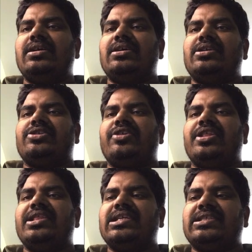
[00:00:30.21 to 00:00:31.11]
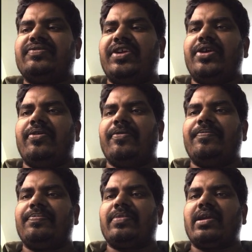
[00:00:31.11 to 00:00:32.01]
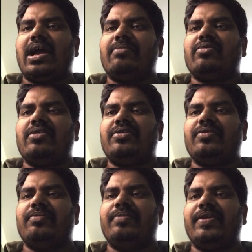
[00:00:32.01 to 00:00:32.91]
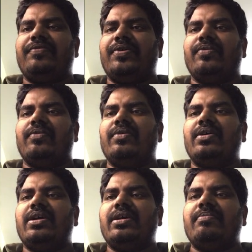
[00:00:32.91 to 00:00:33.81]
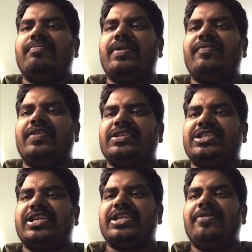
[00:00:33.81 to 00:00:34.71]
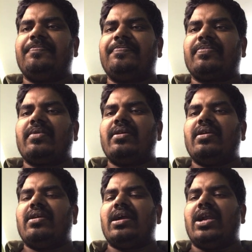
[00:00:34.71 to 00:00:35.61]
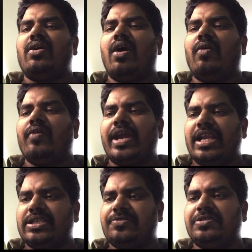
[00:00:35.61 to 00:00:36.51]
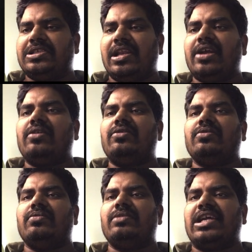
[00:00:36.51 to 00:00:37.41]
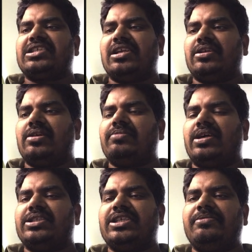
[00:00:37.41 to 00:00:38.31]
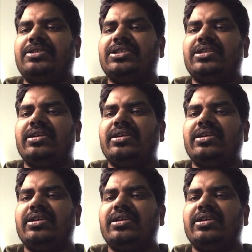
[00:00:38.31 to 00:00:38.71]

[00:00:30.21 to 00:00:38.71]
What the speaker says: So in this video, I am going to brief you brief history and how NS was linked to national income concepts